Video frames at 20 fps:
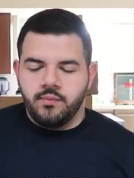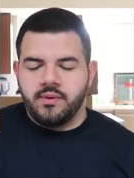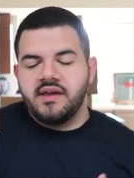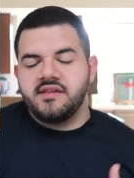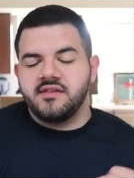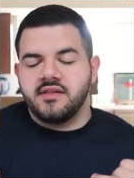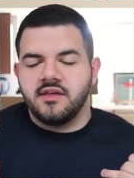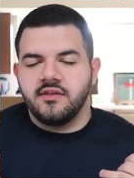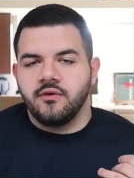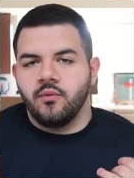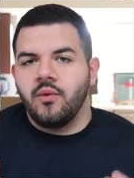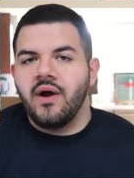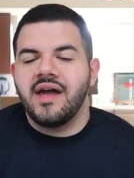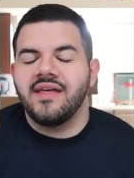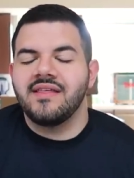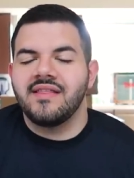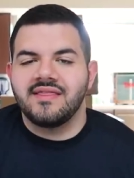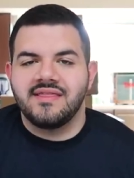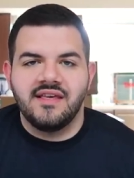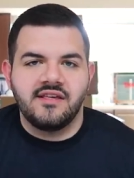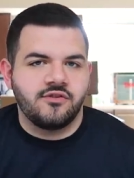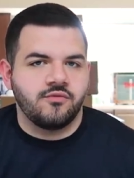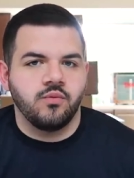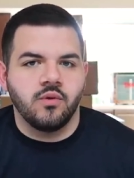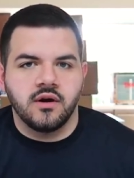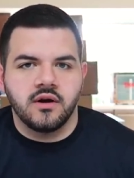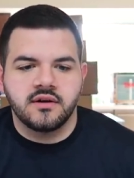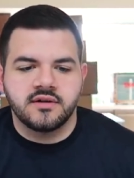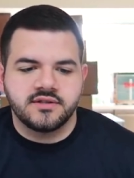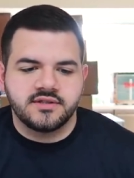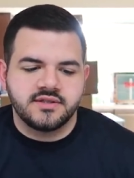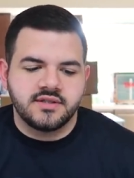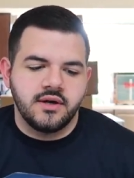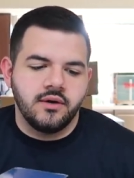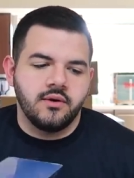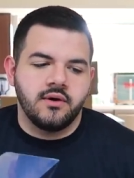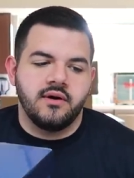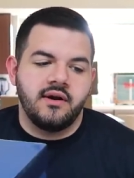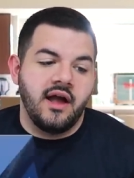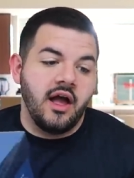Well, basically the way that this works
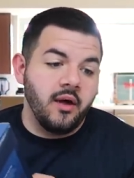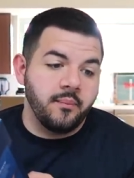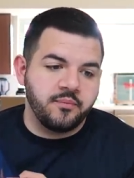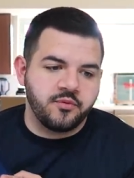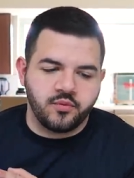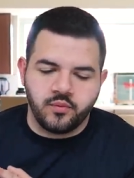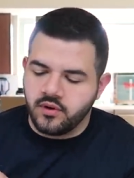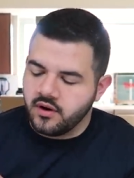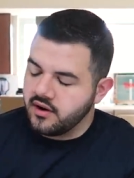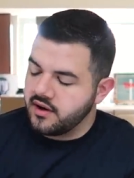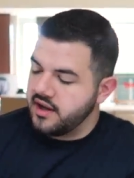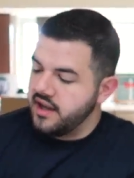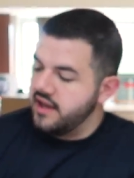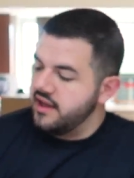or helps work